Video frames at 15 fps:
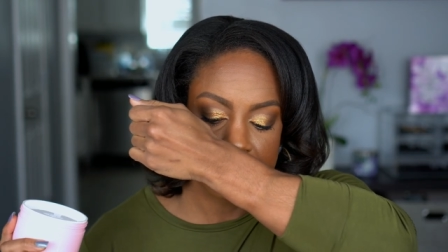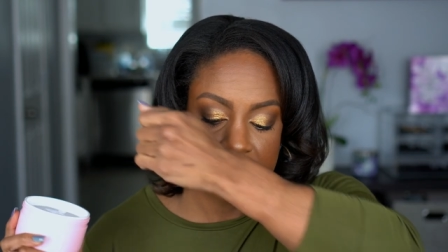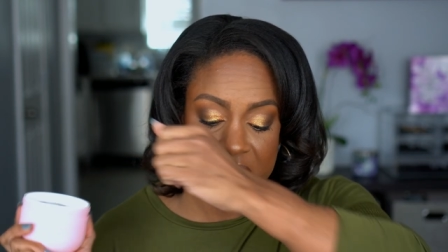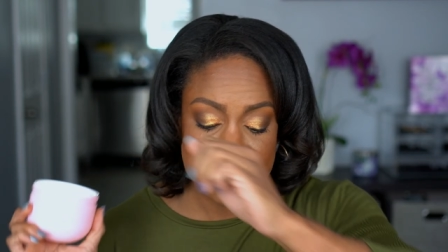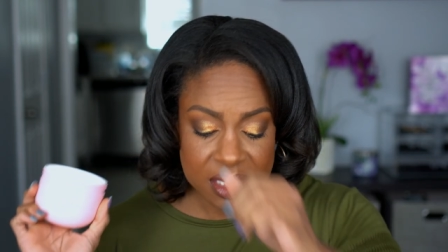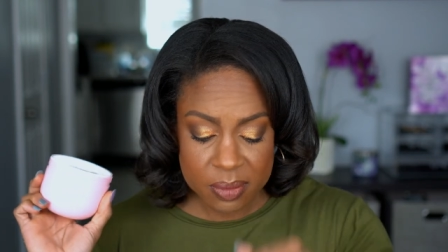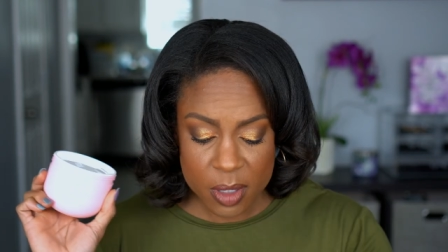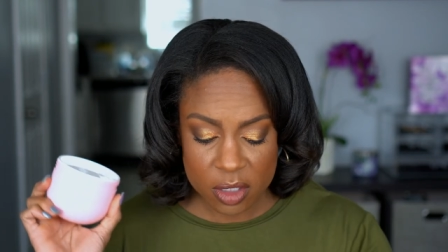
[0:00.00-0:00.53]

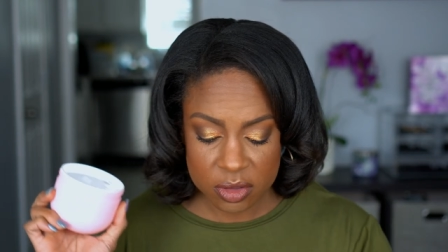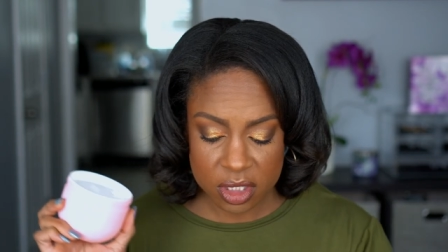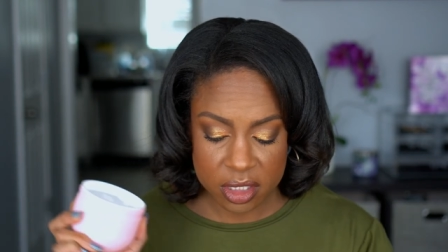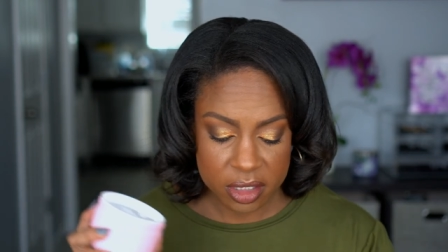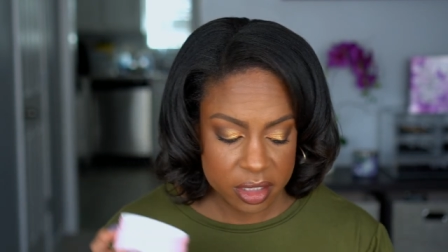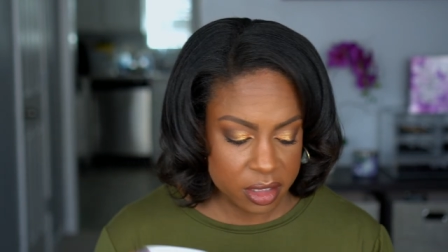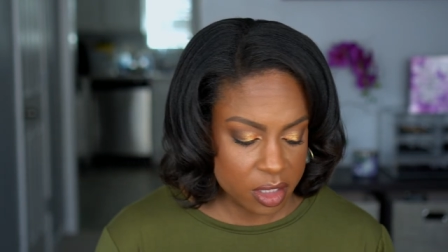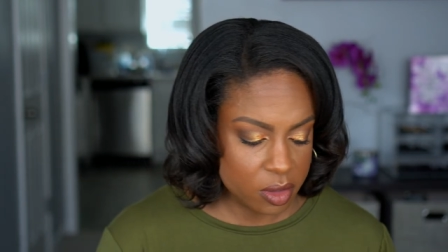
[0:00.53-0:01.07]
This smells
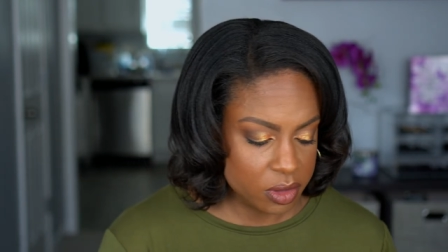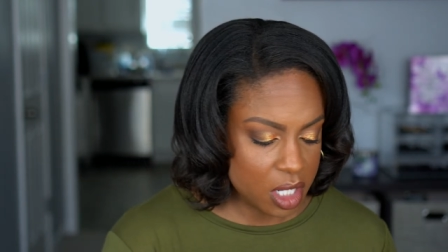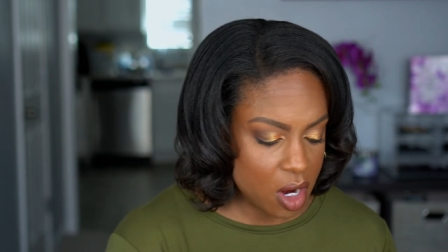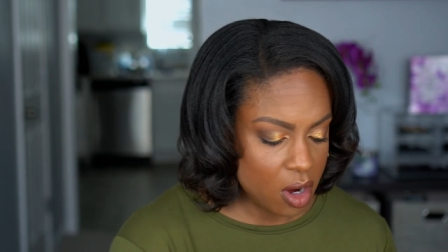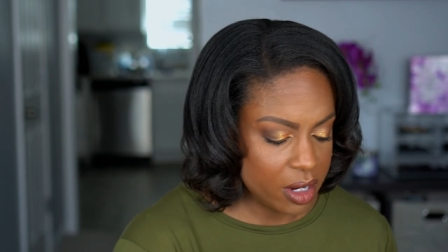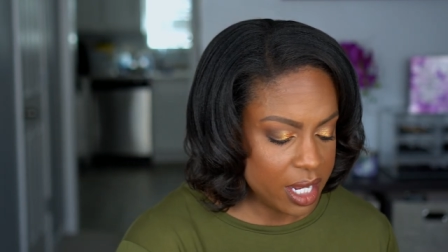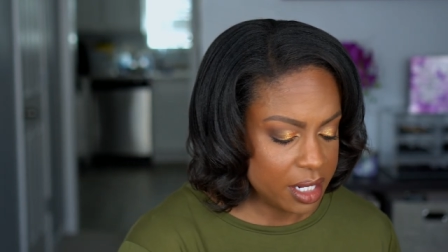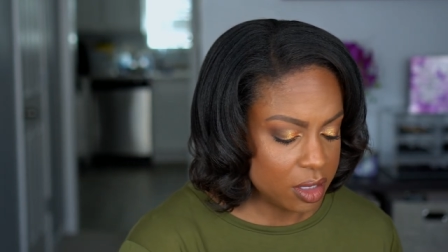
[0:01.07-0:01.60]
good though. The
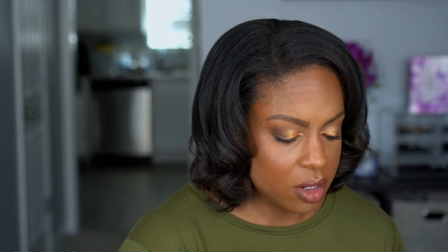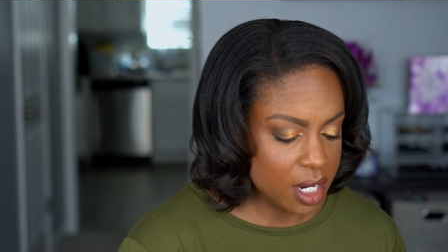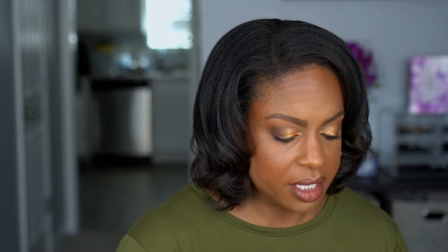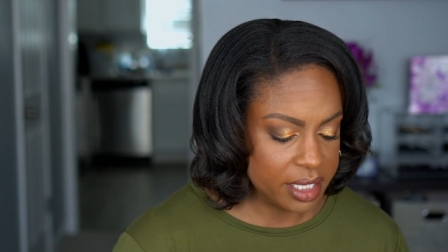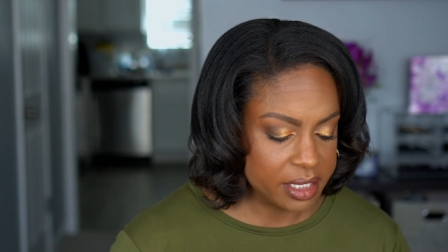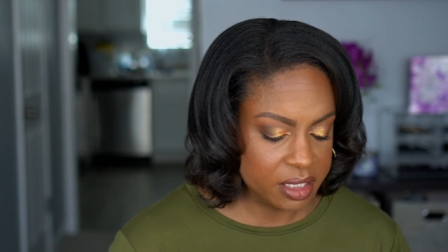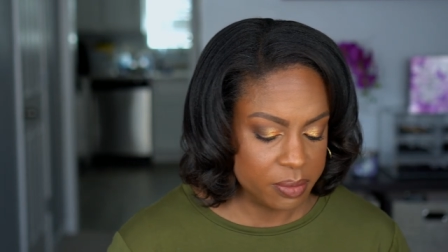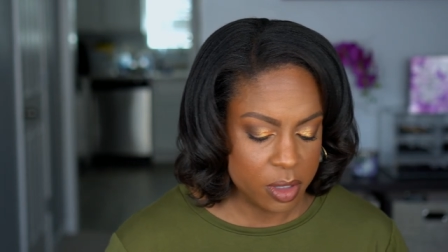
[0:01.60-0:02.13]
Ariana
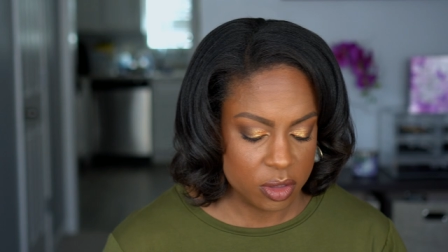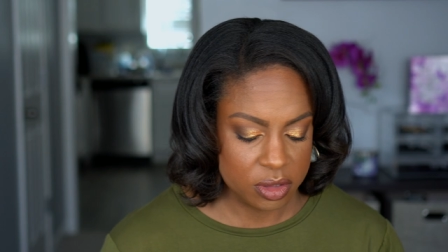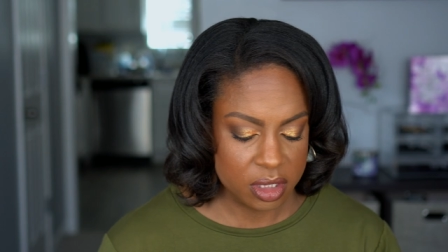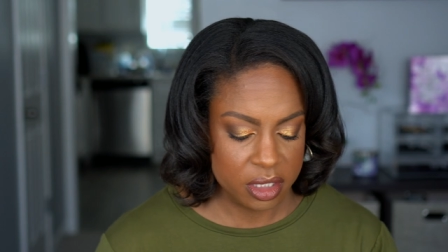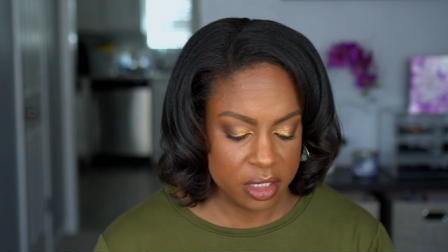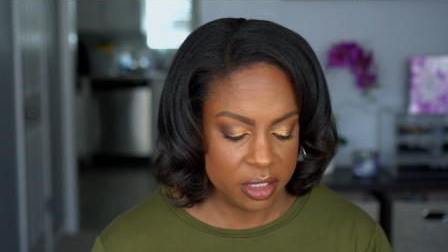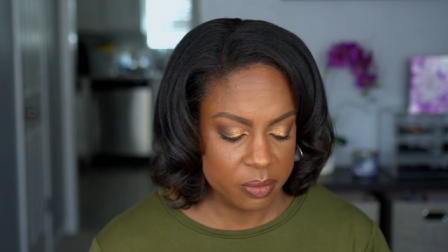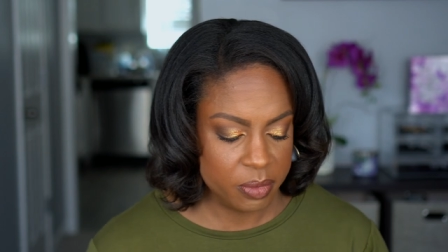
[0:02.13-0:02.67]
Grande smells
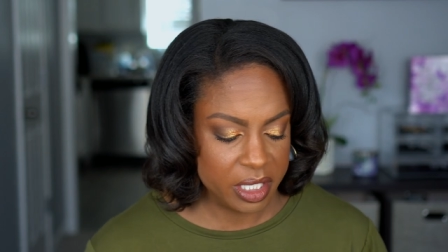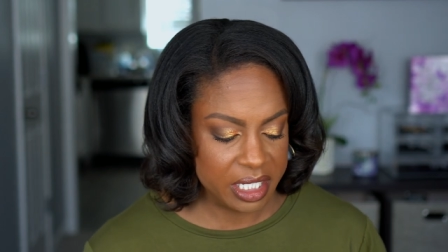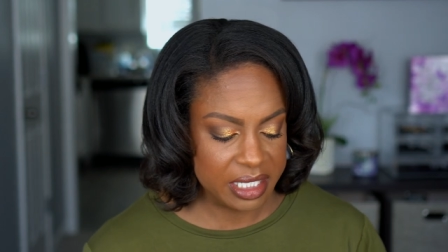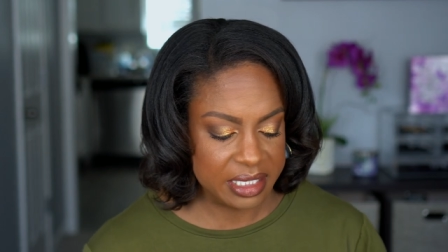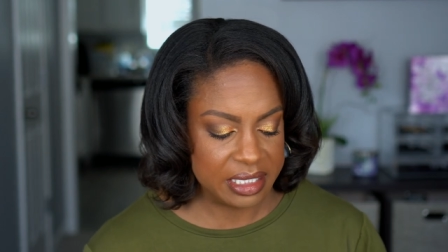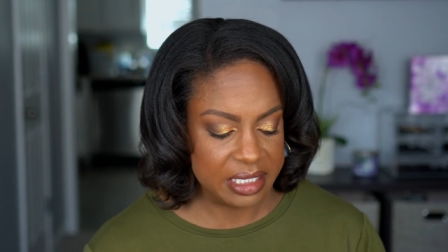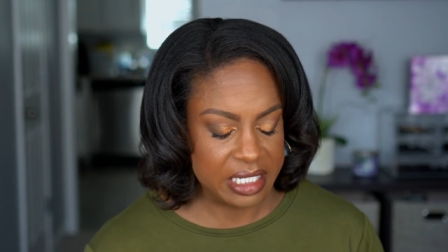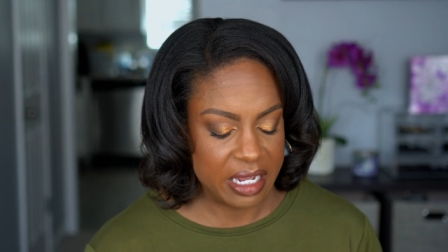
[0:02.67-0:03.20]
good, but it
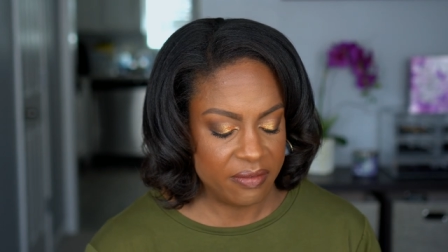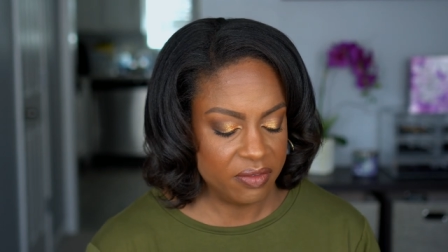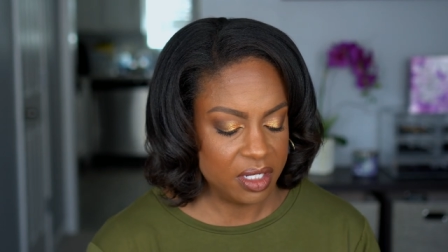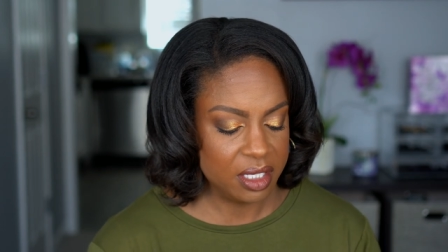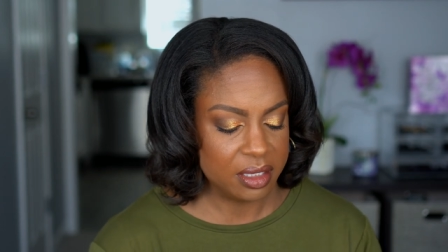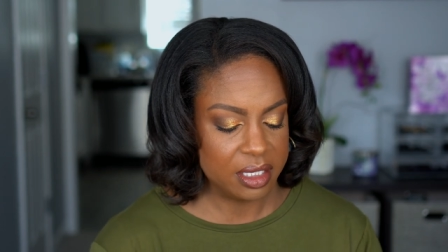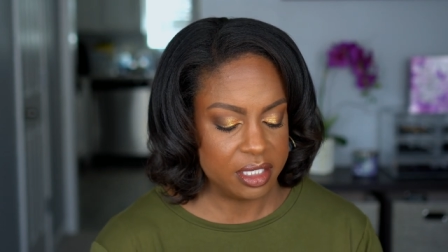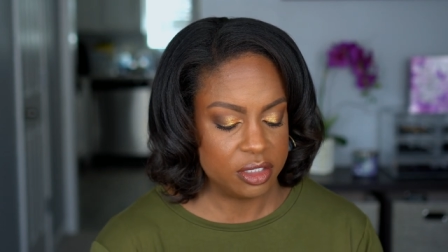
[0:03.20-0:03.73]
is
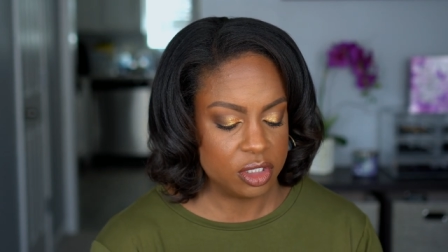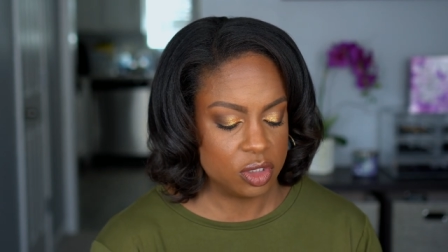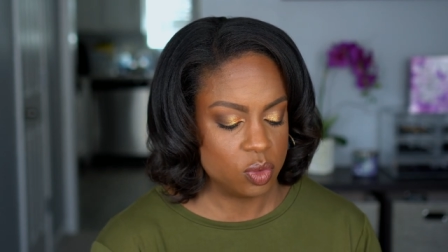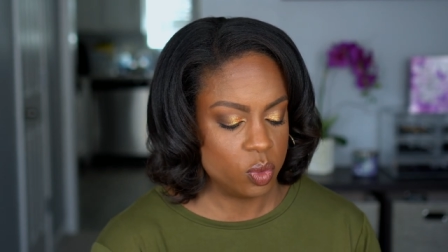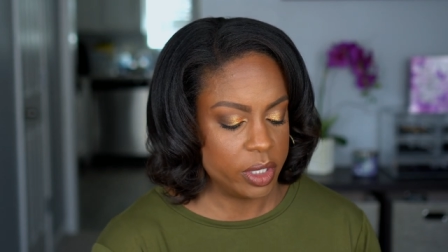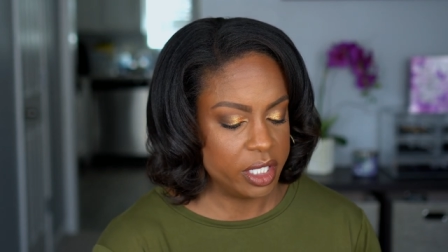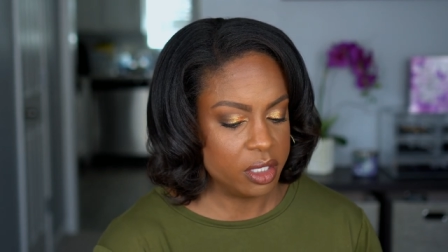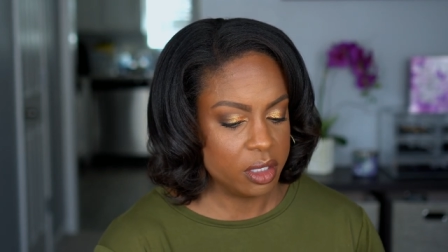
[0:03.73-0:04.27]
definitely
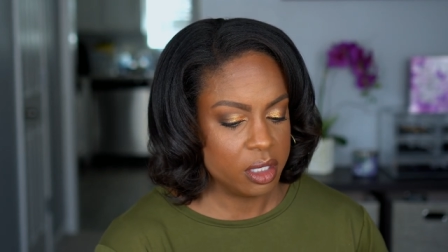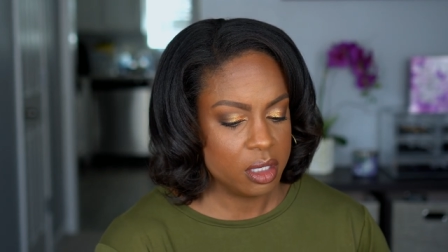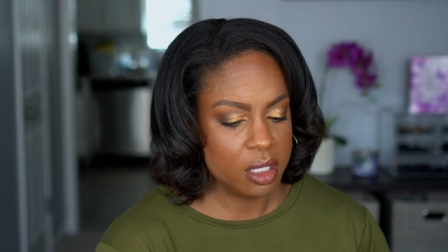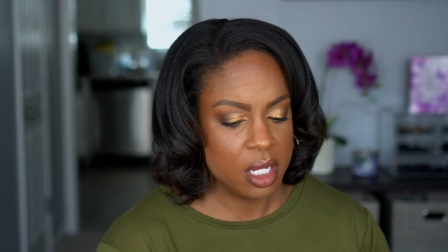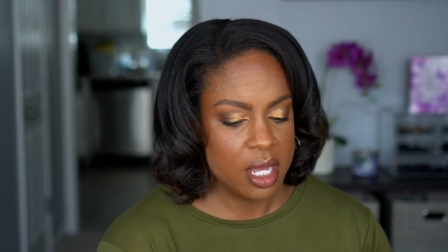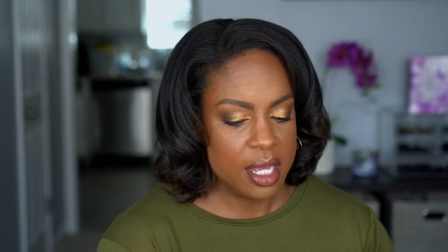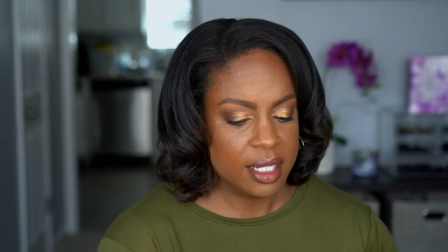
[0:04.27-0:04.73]
sweeter.